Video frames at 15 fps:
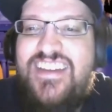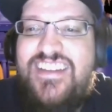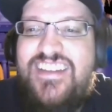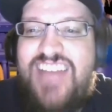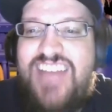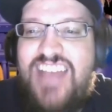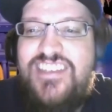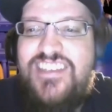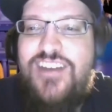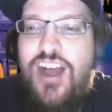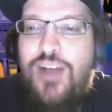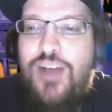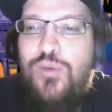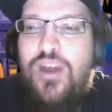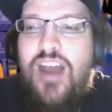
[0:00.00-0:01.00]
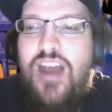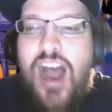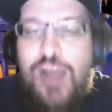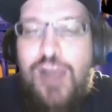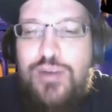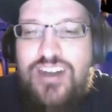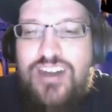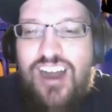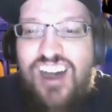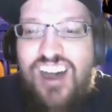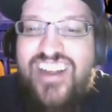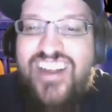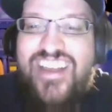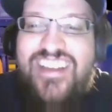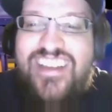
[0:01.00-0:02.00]
Because that's not what I would
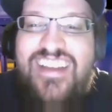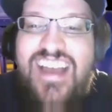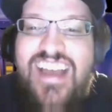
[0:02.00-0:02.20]
call it.